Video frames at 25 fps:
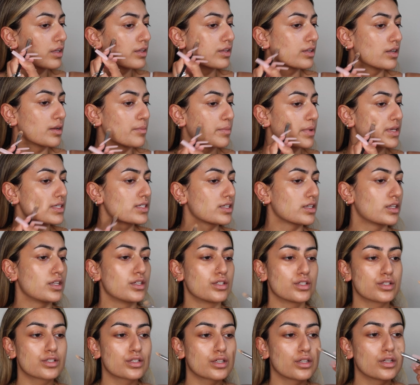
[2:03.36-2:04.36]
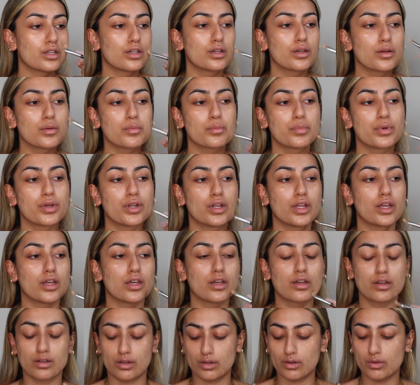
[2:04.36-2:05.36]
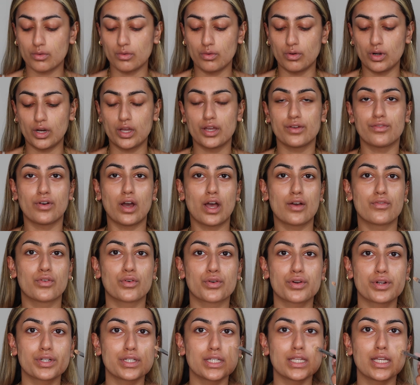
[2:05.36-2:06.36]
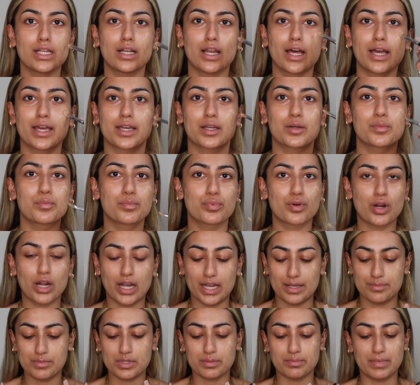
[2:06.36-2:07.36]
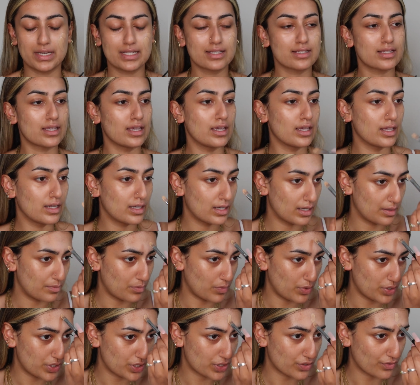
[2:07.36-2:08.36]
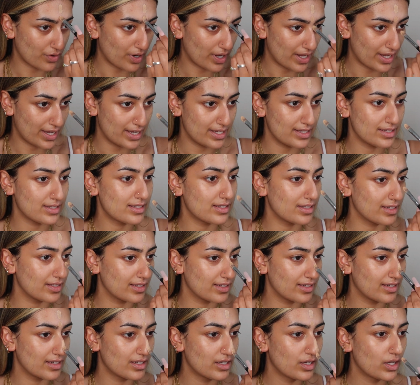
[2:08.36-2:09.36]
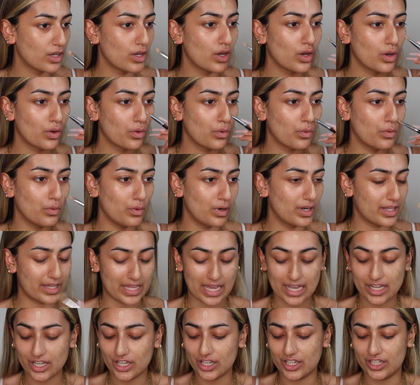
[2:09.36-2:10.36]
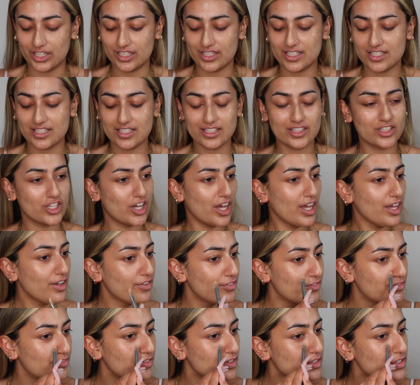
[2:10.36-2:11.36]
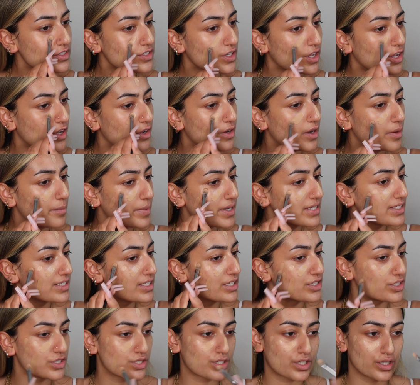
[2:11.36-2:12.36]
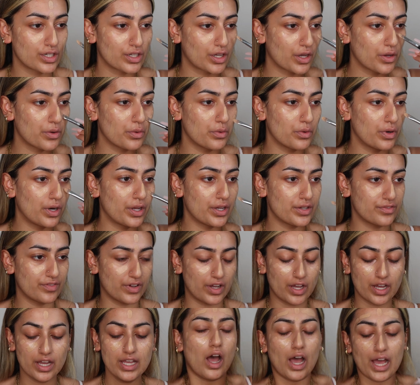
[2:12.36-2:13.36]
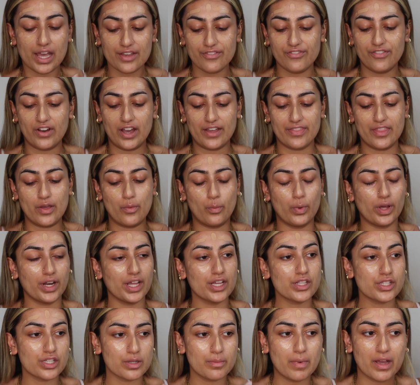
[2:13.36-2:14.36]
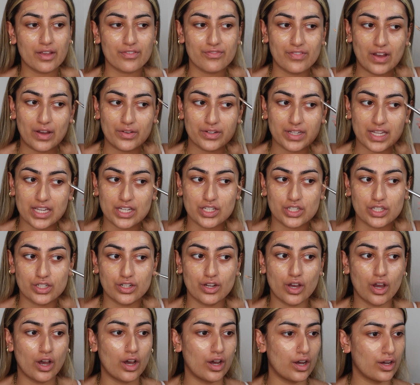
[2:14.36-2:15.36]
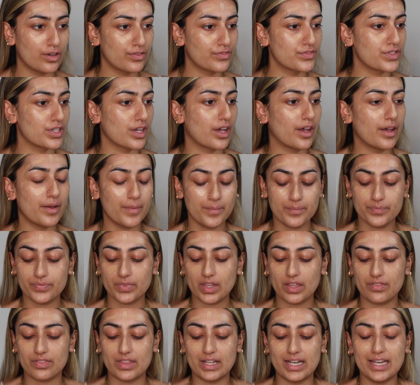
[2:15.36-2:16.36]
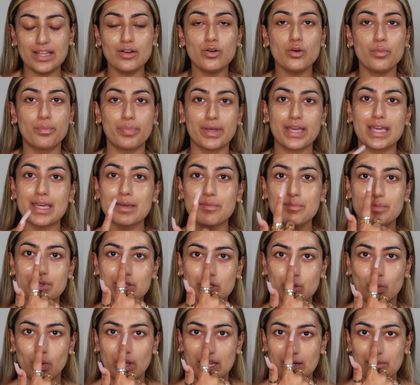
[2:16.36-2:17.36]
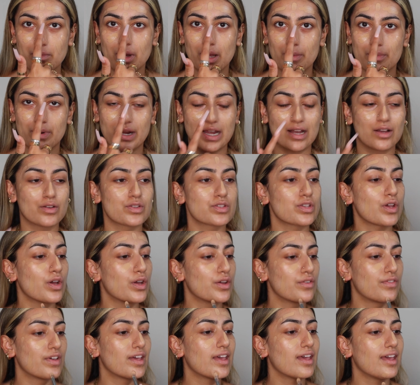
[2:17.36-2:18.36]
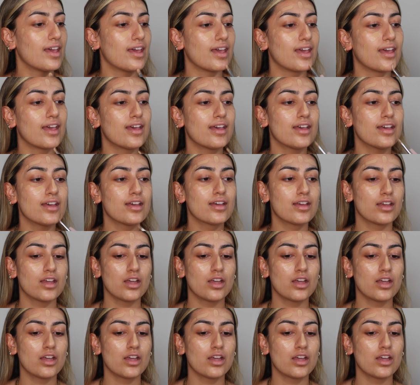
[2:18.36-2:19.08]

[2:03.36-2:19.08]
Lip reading: and then I'm basically just going to put it all over. I've already like primed my skin and moisturized and all of that good stuff, so I'm basically just going to go all over. I find that when I do my foundation after, the little bit in between my brows over here